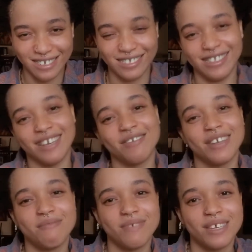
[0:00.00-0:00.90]
like when
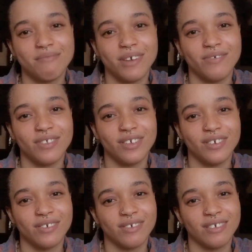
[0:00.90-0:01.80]
I'm making my video,
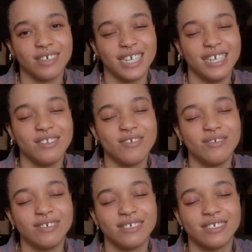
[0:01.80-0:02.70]
you know?
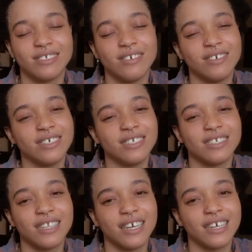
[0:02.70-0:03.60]
So it's
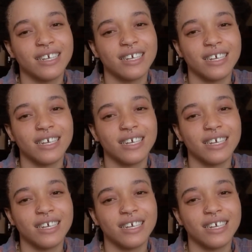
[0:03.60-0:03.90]
like